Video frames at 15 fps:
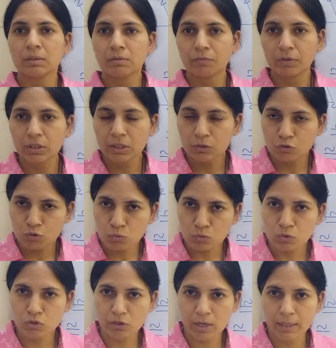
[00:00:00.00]
When
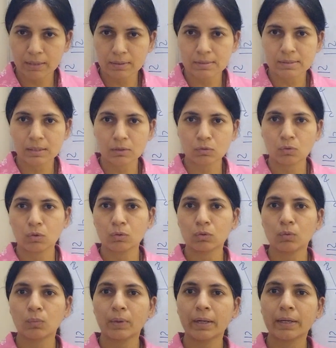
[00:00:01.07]
two triangles are
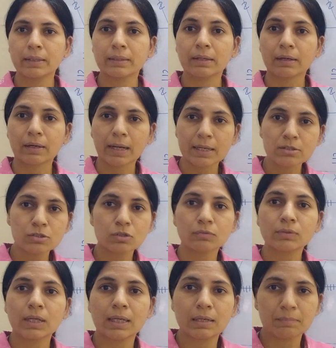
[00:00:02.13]
congruent, the rest
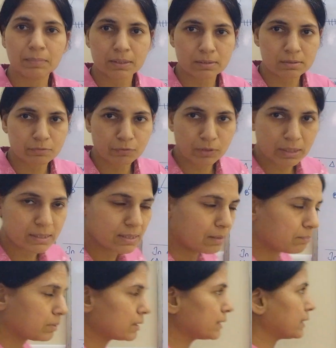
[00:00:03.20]
of the elements, for
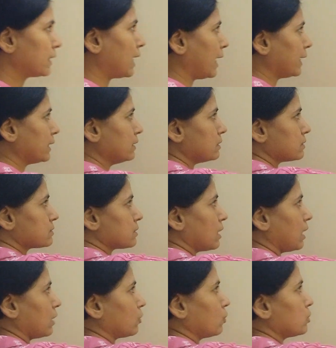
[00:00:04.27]
example their angles,
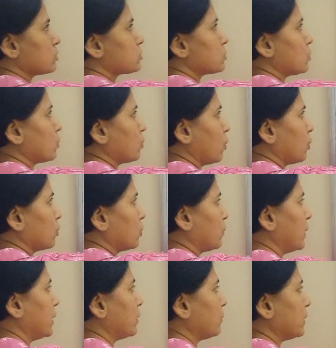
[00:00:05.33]
are also
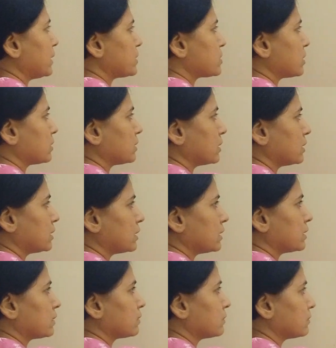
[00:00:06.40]
congruent to each other.